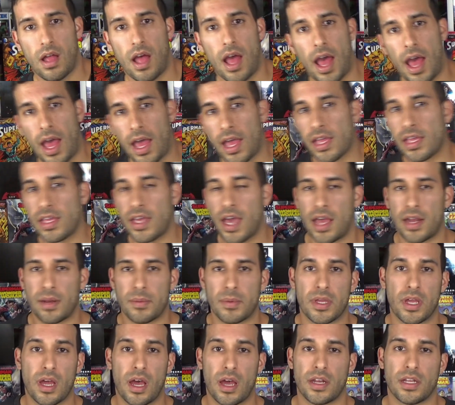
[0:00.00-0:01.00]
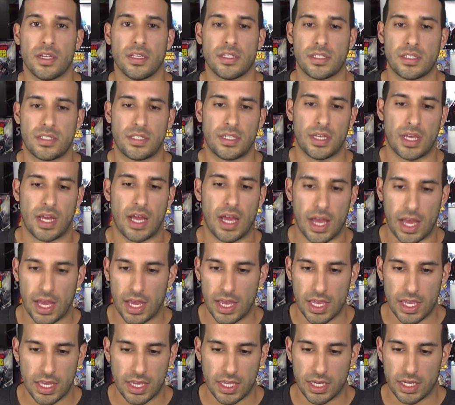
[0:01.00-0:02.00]
I gotta be honest,
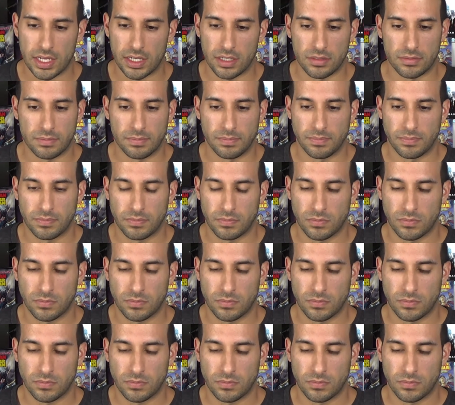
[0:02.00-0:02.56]
I